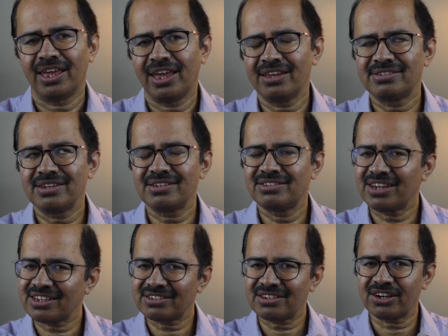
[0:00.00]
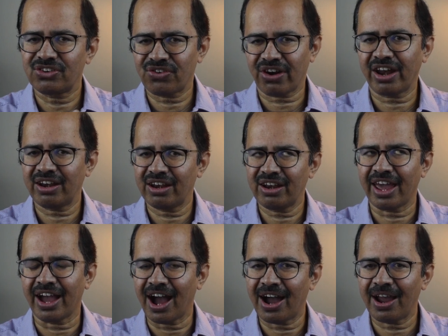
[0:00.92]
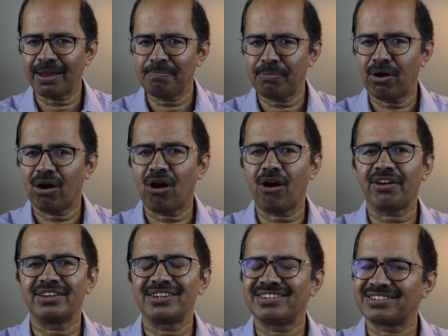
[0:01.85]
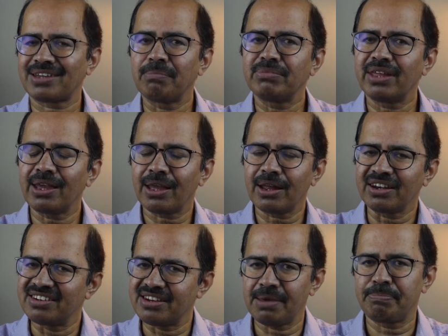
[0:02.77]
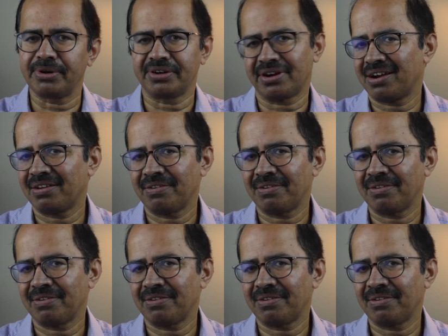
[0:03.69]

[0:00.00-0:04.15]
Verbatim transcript: Is it just a trend, a hype, or is it something deeper?